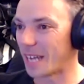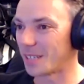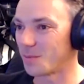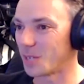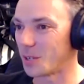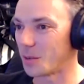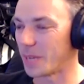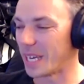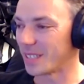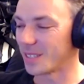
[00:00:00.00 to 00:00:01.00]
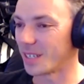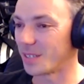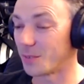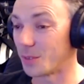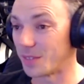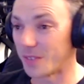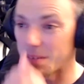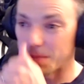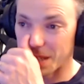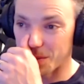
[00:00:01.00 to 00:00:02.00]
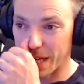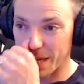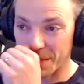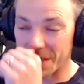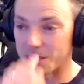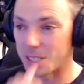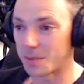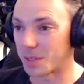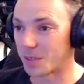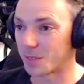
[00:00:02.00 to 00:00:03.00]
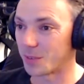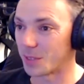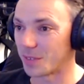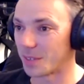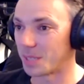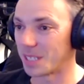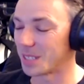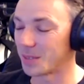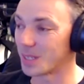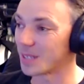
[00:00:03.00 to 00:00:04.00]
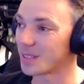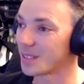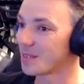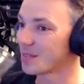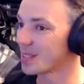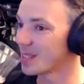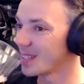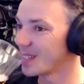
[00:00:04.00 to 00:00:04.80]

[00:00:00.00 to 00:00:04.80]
random where you got picked. And I had a 45 minute wait. And by the time I got to 45 minutes, there was nothing left.